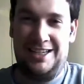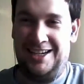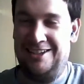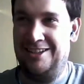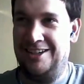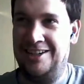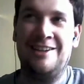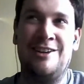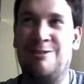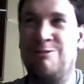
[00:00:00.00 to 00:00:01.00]
Kelly,
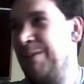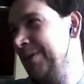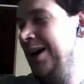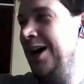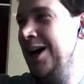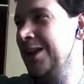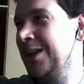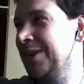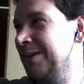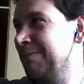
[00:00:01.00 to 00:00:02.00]
ripping on
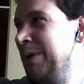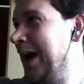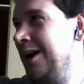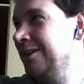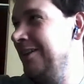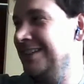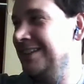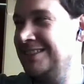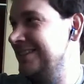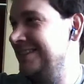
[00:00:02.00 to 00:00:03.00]
the
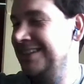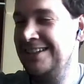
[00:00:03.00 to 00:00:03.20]
panelists.